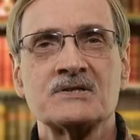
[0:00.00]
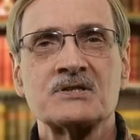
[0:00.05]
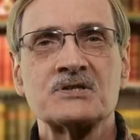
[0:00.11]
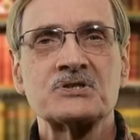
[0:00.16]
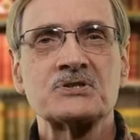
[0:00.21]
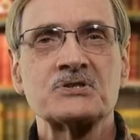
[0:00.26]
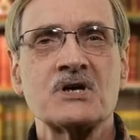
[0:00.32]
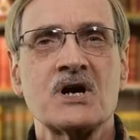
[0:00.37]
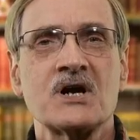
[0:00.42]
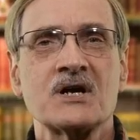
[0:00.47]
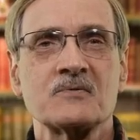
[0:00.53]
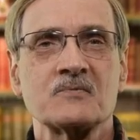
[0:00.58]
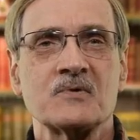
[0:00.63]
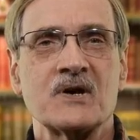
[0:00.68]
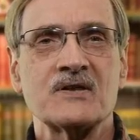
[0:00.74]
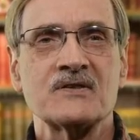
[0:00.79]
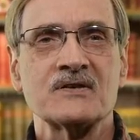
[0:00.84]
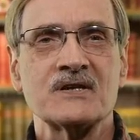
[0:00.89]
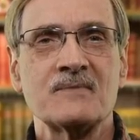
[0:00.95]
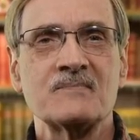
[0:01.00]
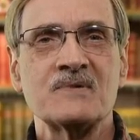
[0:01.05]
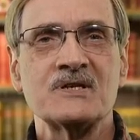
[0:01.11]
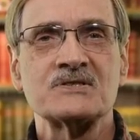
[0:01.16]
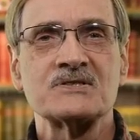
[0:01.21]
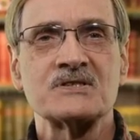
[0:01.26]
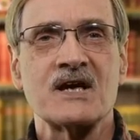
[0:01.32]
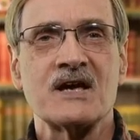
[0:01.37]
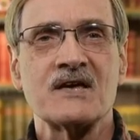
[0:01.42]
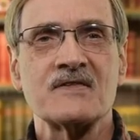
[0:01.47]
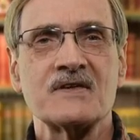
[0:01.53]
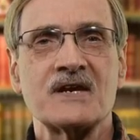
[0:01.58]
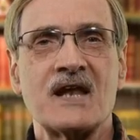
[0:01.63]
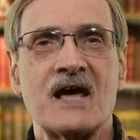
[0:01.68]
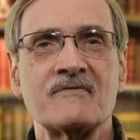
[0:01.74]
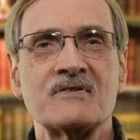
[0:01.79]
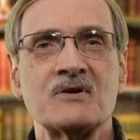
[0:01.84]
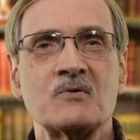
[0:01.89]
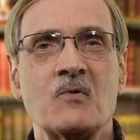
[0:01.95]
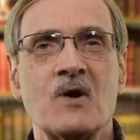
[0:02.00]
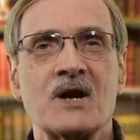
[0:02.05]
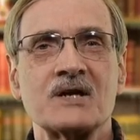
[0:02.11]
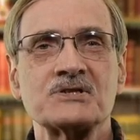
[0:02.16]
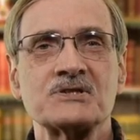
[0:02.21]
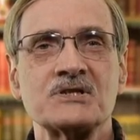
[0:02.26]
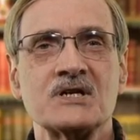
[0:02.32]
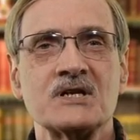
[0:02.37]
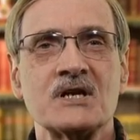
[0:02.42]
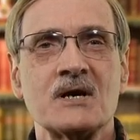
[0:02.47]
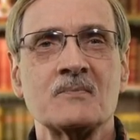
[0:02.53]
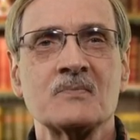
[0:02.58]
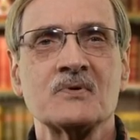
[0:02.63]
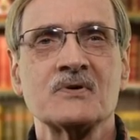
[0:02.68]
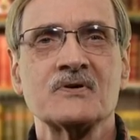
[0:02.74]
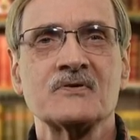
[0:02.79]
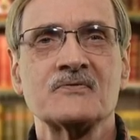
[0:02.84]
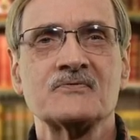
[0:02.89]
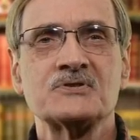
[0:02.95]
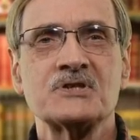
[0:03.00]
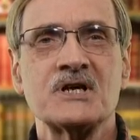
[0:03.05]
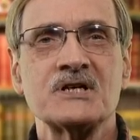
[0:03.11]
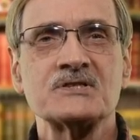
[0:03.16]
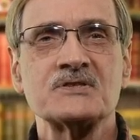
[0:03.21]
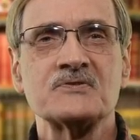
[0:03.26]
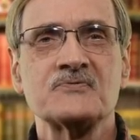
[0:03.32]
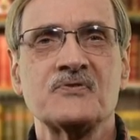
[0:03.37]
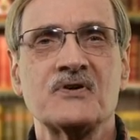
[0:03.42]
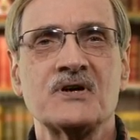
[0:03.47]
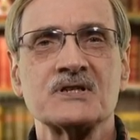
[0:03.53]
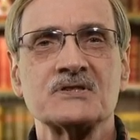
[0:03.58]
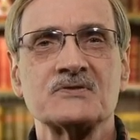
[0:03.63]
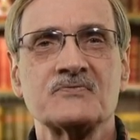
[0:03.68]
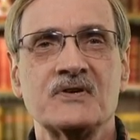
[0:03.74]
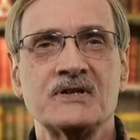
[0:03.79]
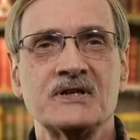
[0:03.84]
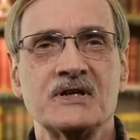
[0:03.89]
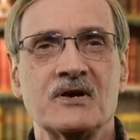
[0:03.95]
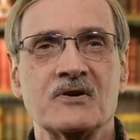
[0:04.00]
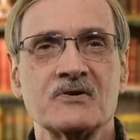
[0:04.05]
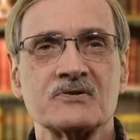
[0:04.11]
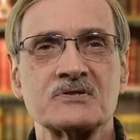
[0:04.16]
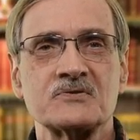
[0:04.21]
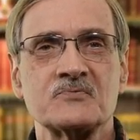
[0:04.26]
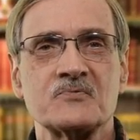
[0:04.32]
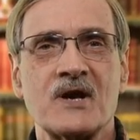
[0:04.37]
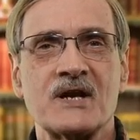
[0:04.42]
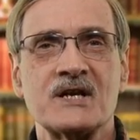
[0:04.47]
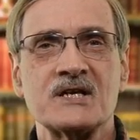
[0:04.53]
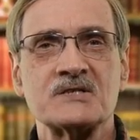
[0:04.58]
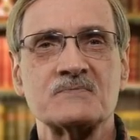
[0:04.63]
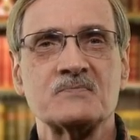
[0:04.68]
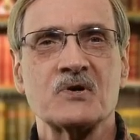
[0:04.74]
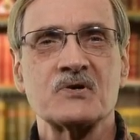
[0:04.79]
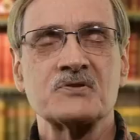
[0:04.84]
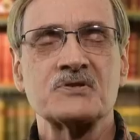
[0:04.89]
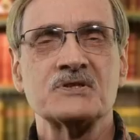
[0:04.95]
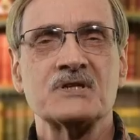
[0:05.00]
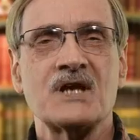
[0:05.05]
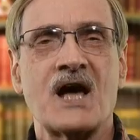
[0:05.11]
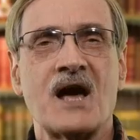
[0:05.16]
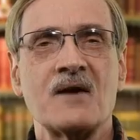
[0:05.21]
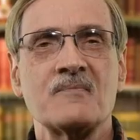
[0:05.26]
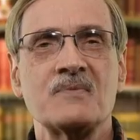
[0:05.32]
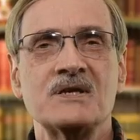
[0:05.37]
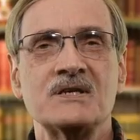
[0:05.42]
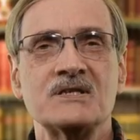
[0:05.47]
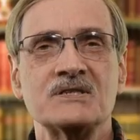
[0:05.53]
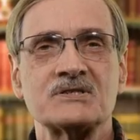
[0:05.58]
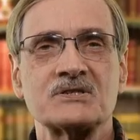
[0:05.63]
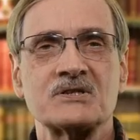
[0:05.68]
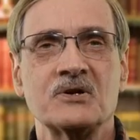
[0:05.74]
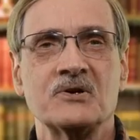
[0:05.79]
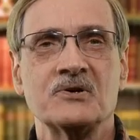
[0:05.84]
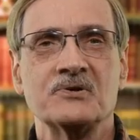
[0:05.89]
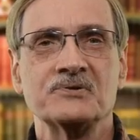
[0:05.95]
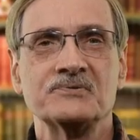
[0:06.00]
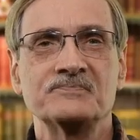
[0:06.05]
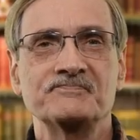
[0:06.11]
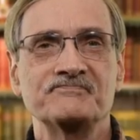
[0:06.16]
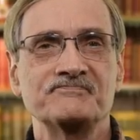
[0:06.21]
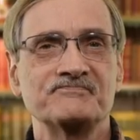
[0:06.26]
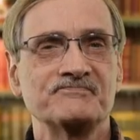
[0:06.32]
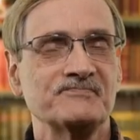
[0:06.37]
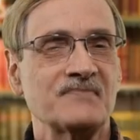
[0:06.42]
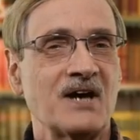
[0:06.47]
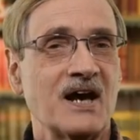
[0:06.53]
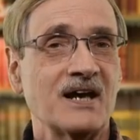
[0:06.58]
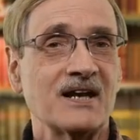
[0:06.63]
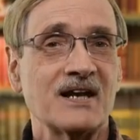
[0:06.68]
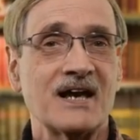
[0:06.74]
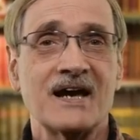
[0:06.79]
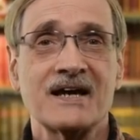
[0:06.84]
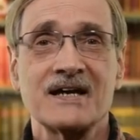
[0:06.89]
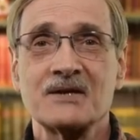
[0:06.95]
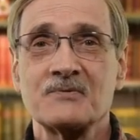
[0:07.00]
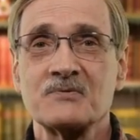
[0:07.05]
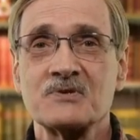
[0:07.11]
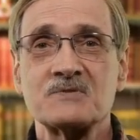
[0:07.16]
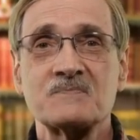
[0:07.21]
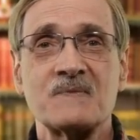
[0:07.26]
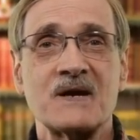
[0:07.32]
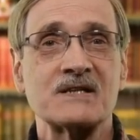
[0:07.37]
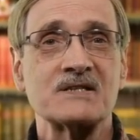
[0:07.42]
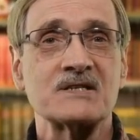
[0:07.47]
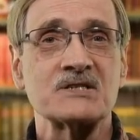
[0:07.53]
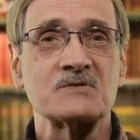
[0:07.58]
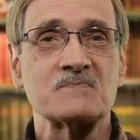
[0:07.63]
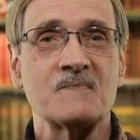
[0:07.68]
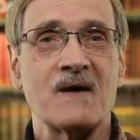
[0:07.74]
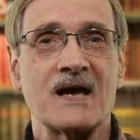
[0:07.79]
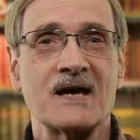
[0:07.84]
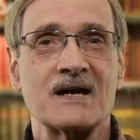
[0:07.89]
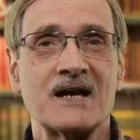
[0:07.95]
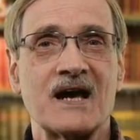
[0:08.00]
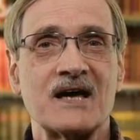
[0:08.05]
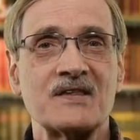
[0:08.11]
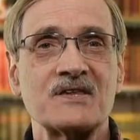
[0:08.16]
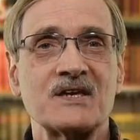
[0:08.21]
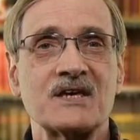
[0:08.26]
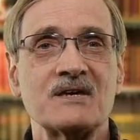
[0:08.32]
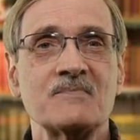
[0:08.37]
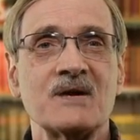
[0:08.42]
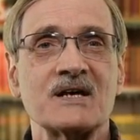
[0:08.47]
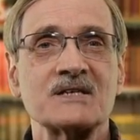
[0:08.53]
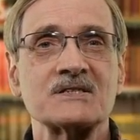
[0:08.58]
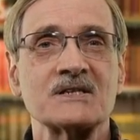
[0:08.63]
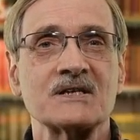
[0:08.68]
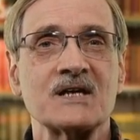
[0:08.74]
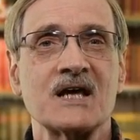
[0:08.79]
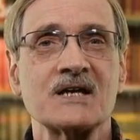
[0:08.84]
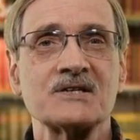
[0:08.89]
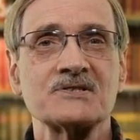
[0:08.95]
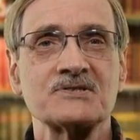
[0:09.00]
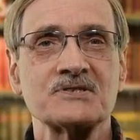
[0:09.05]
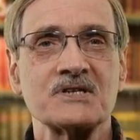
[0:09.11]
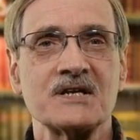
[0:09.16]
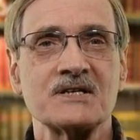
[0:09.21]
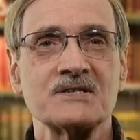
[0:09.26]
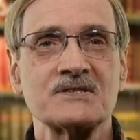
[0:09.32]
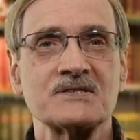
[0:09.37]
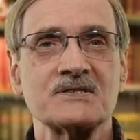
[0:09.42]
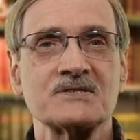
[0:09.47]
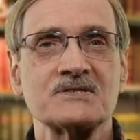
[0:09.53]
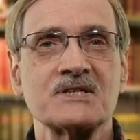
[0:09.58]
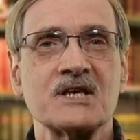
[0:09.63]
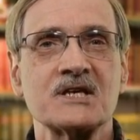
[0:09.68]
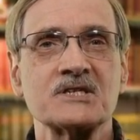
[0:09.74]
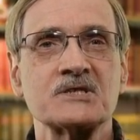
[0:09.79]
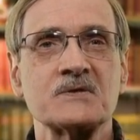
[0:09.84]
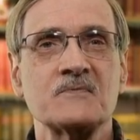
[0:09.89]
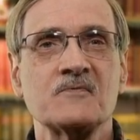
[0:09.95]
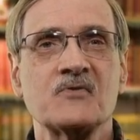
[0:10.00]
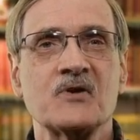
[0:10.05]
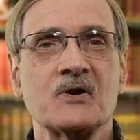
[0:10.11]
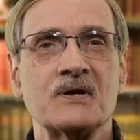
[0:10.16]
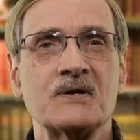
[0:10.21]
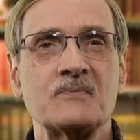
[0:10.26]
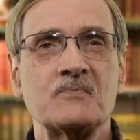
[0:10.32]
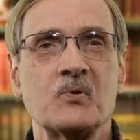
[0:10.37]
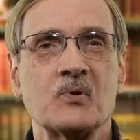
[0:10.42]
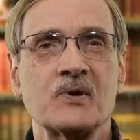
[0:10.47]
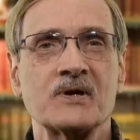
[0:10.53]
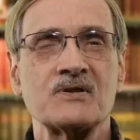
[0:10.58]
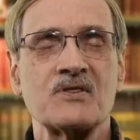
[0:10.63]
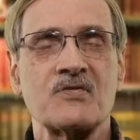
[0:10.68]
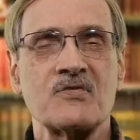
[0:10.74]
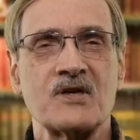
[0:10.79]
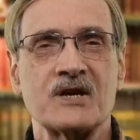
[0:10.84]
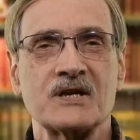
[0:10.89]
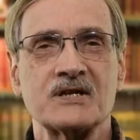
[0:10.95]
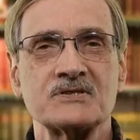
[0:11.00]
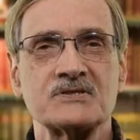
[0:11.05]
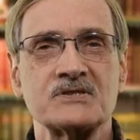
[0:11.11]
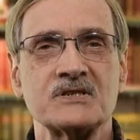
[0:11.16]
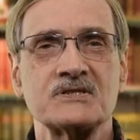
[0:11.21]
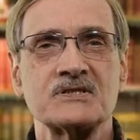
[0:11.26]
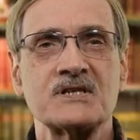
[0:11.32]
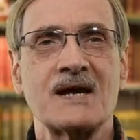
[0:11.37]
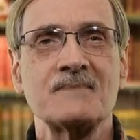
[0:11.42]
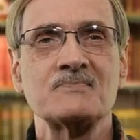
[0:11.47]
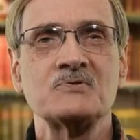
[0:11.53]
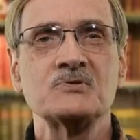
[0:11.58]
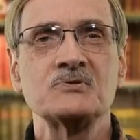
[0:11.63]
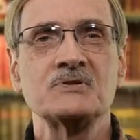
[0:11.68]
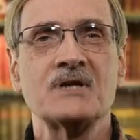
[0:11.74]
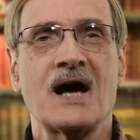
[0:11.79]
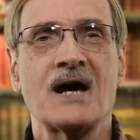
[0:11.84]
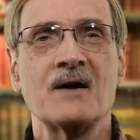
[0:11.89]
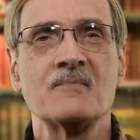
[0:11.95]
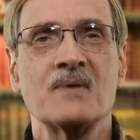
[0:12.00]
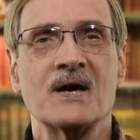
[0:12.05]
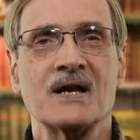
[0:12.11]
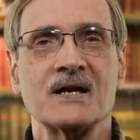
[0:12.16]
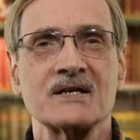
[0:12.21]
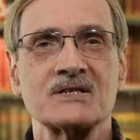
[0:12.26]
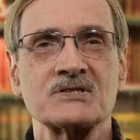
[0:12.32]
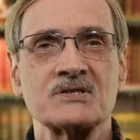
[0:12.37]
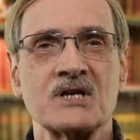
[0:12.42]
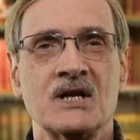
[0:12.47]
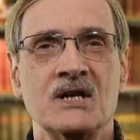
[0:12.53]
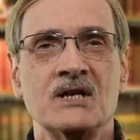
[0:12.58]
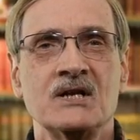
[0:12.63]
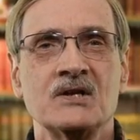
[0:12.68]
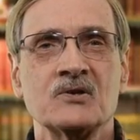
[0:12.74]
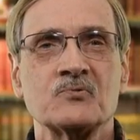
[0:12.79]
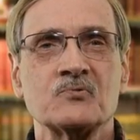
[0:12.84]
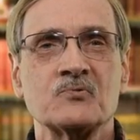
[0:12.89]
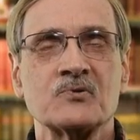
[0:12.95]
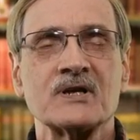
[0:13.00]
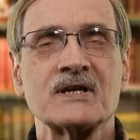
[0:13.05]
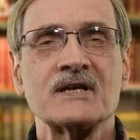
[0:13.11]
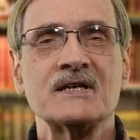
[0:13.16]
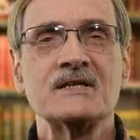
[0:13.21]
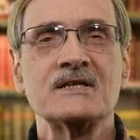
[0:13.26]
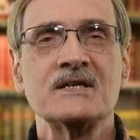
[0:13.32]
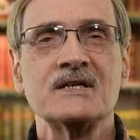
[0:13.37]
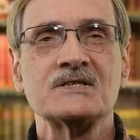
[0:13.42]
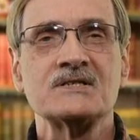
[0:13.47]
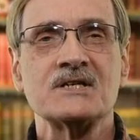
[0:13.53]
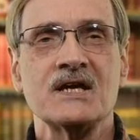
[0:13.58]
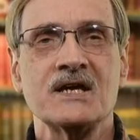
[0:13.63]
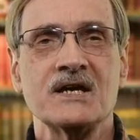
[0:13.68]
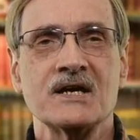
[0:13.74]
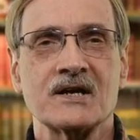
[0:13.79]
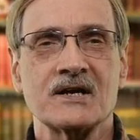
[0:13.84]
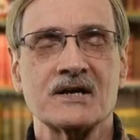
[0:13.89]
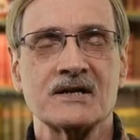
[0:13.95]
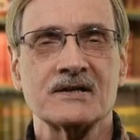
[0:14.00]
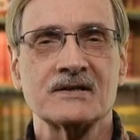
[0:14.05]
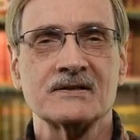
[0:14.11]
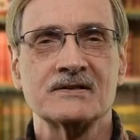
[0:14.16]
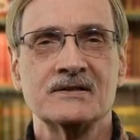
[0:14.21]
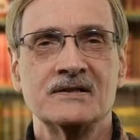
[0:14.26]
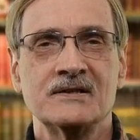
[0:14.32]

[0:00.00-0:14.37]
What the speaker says: To start with, let me say that having watched a number of Jason Fung's videos and read his book, The Diabetes Code, I like and respect this man. I think he makes a lot of sense and says some very important things that type 2 diabetics really need to hear.